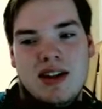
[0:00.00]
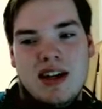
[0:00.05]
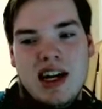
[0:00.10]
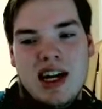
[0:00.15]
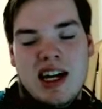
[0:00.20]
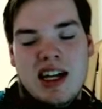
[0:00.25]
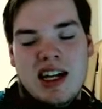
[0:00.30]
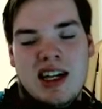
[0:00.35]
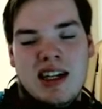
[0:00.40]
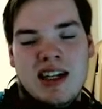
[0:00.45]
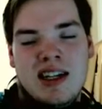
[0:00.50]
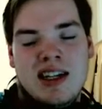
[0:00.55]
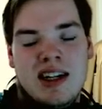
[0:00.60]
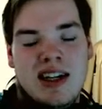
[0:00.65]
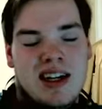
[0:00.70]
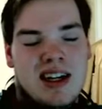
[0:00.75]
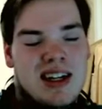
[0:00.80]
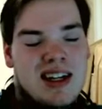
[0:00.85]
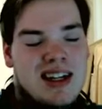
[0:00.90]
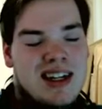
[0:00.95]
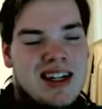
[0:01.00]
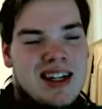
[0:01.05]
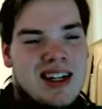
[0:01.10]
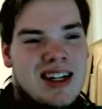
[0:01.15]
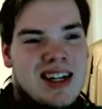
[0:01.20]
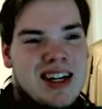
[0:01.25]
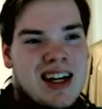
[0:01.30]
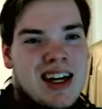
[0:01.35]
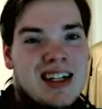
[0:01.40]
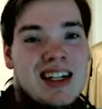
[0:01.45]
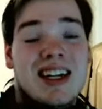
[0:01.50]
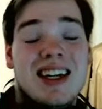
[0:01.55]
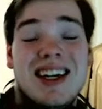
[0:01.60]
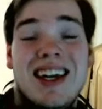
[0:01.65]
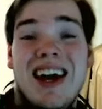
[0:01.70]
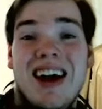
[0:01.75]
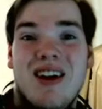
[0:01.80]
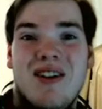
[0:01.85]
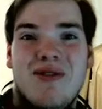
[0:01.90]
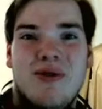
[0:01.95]
I didn't
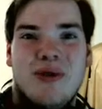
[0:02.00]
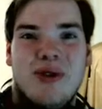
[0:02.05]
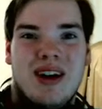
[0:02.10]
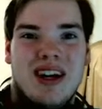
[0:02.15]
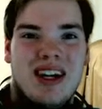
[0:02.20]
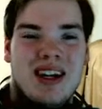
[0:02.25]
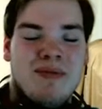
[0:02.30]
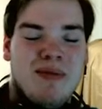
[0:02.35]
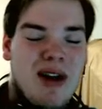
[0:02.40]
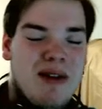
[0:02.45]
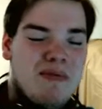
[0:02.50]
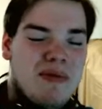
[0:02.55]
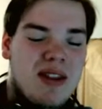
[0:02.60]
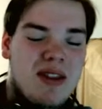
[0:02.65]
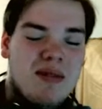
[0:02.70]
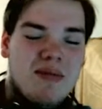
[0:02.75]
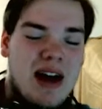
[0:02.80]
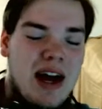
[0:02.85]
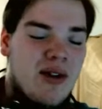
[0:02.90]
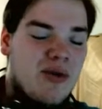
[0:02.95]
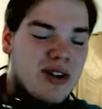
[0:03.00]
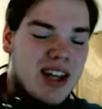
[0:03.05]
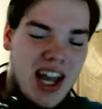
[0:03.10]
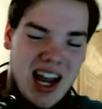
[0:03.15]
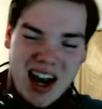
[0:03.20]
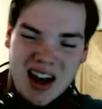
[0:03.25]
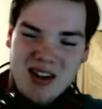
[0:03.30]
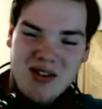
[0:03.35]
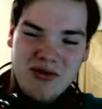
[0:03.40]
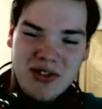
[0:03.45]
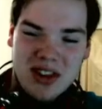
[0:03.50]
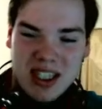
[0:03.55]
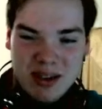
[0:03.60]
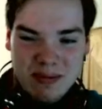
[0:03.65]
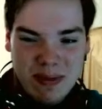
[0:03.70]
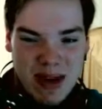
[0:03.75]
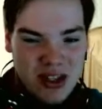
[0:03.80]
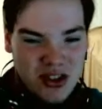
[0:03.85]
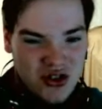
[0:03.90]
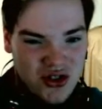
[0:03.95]
care for it. It might be I don't care if it's the
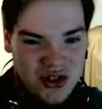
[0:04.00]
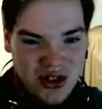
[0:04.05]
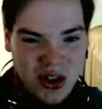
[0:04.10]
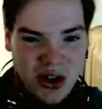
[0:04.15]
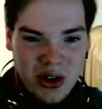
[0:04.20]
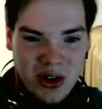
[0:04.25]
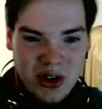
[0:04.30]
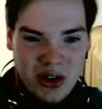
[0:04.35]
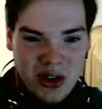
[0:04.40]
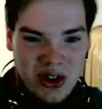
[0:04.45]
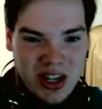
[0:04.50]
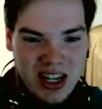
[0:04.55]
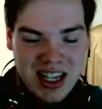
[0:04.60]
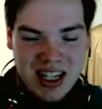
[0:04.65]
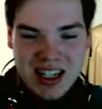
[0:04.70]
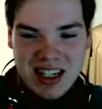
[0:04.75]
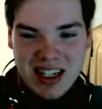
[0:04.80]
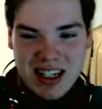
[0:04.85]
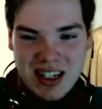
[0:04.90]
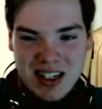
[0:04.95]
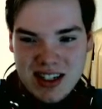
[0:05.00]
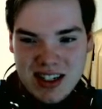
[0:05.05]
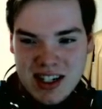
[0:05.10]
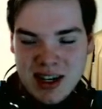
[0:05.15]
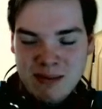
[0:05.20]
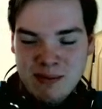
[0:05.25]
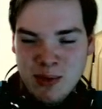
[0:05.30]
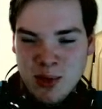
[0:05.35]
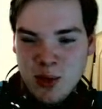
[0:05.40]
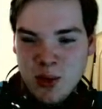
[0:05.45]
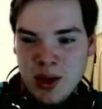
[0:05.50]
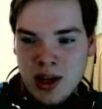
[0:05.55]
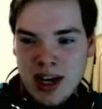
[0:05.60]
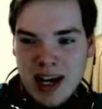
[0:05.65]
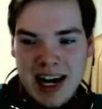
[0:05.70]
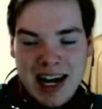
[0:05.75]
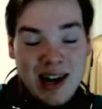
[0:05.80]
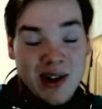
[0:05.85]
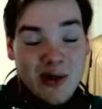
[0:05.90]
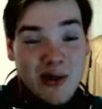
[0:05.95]
best starter in Sun and Moon.
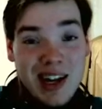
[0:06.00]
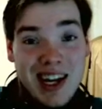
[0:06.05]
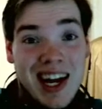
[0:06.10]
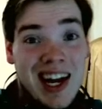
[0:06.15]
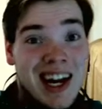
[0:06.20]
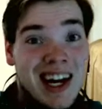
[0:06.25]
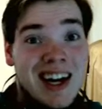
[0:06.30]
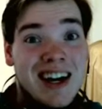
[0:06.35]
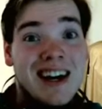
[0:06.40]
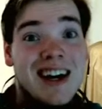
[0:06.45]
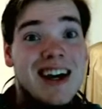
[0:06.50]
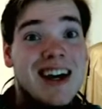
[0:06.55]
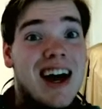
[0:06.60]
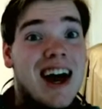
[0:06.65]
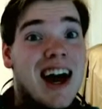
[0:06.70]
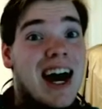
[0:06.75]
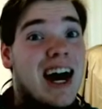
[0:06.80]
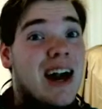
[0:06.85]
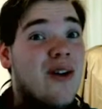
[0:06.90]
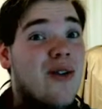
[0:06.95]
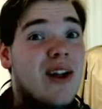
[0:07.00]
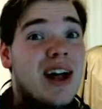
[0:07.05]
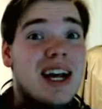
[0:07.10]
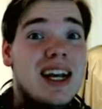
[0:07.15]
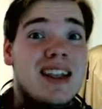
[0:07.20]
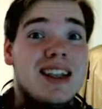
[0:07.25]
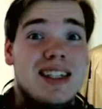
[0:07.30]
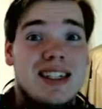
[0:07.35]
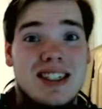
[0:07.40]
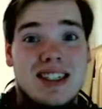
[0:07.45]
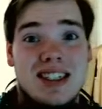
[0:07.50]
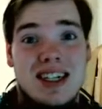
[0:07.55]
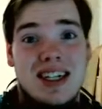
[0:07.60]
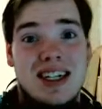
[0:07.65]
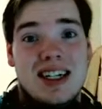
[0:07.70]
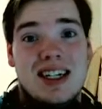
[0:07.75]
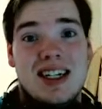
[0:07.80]
I don't care. I don't like this thing.